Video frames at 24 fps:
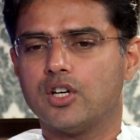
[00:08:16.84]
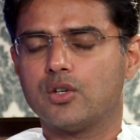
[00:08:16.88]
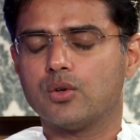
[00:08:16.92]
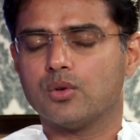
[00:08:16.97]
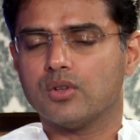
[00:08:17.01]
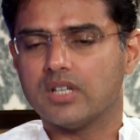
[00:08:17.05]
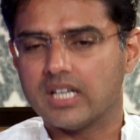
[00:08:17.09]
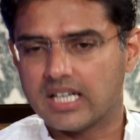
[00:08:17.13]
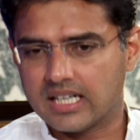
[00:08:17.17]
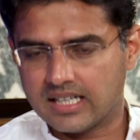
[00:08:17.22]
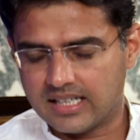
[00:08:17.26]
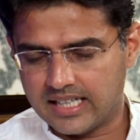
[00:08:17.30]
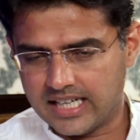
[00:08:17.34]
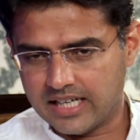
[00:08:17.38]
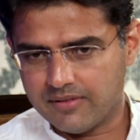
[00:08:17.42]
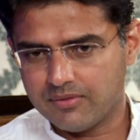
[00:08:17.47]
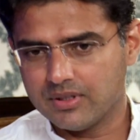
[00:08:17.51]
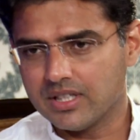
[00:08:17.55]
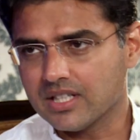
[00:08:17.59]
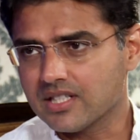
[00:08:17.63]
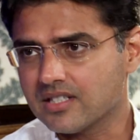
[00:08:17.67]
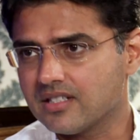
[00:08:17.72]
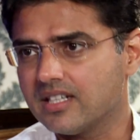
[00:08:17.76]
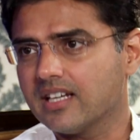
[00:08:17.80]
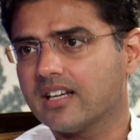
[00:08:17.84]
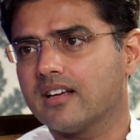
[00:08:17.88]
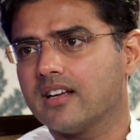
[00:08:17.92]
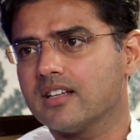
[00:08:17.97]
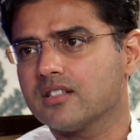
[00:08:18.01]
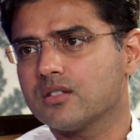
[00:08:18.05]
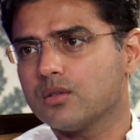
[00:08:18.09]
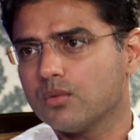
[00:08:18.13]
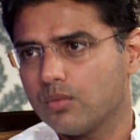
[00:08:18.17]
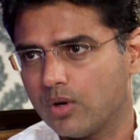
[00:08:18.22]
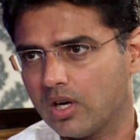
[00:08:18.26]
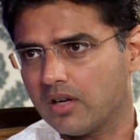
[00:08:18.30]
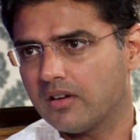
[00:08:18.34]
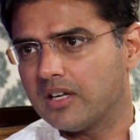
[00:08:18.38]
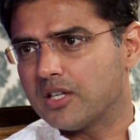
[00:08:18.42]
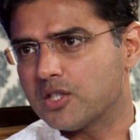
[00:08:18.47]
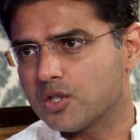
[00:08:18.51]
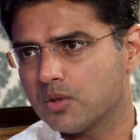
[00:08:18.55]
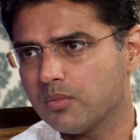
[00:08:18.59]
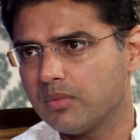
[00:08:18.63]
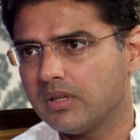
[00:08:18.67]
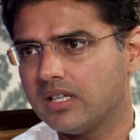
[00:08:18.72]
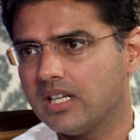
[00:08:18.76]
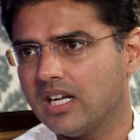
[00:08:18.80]
dictate with a stick as to what needs
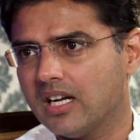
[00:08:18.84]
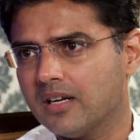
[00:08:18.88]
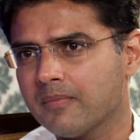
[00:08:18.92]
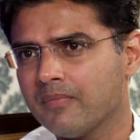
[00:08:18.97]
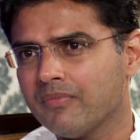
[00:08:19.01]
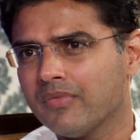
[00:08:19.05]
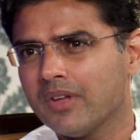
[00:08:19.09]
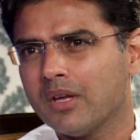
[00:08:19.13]
to be done.